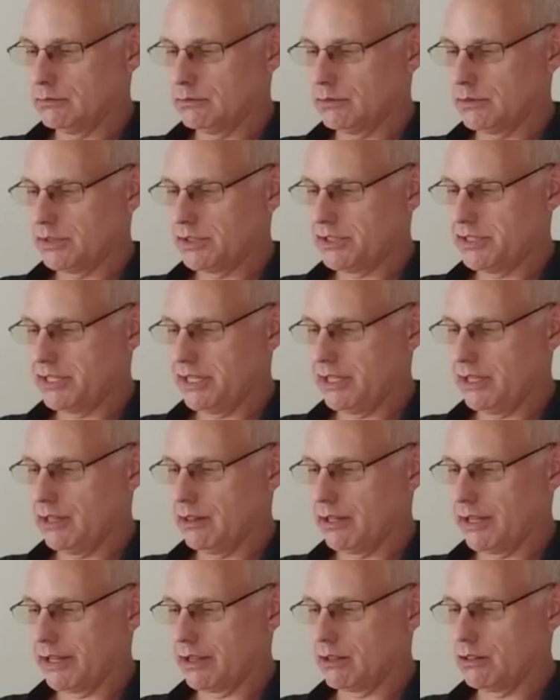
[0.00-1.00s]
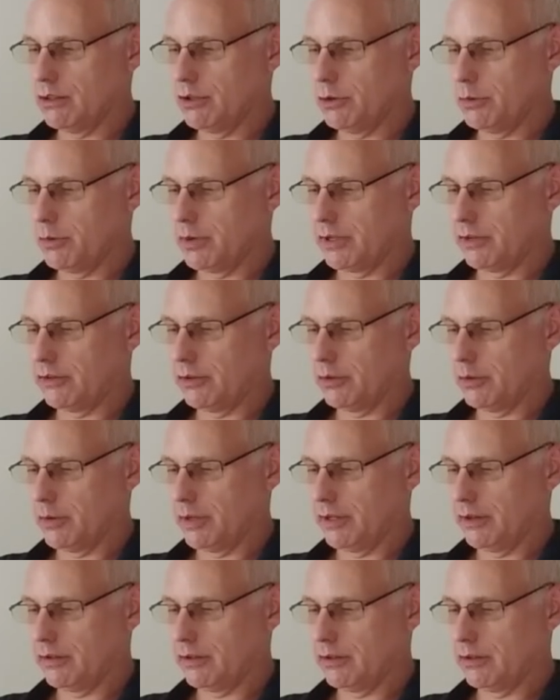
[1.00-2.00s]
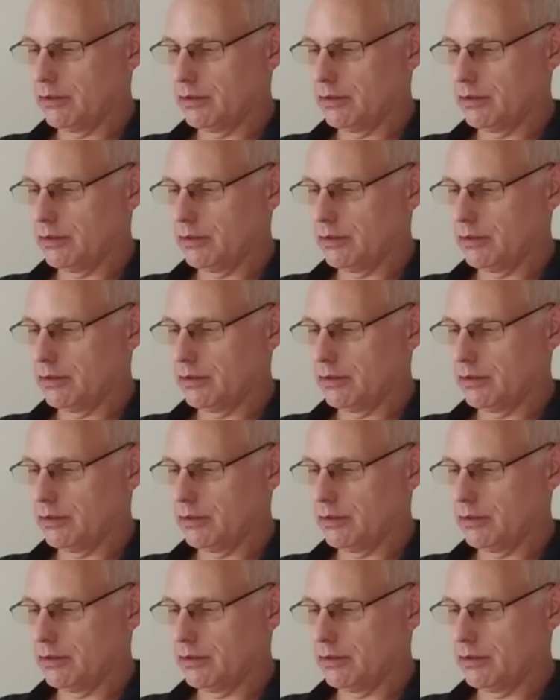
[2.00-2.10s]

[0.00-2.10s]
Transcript: sticky-like glue into it,